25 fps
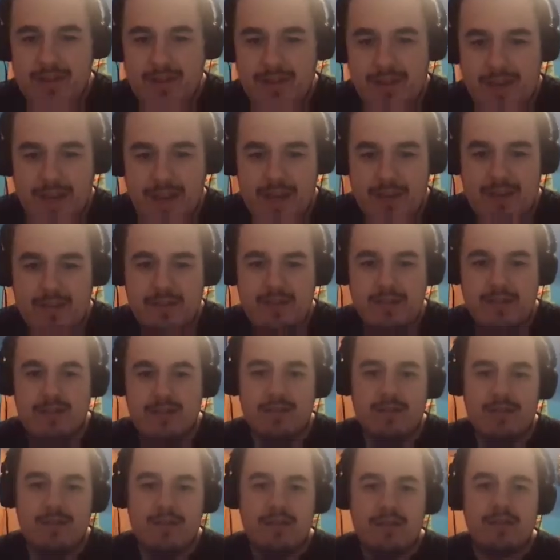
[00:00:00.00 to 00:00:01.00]
The passing
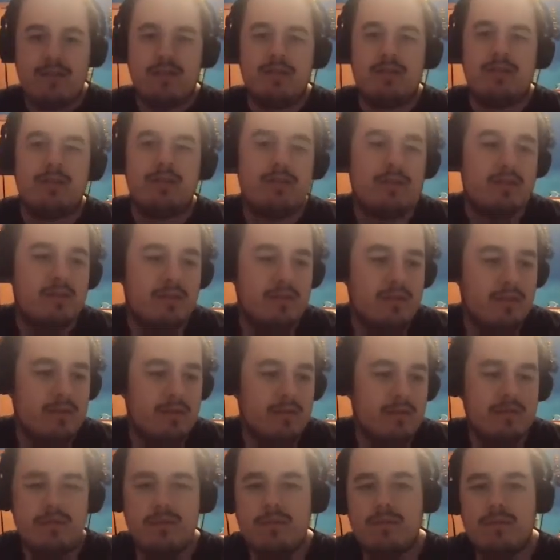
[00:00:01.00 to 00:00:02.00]
game and the
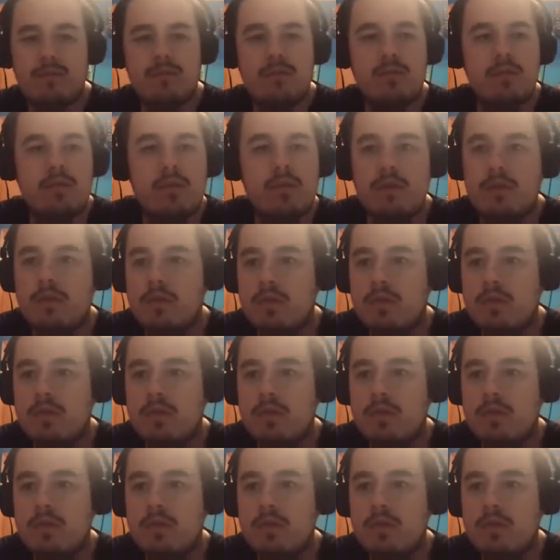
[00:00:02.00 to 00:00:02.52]
run game should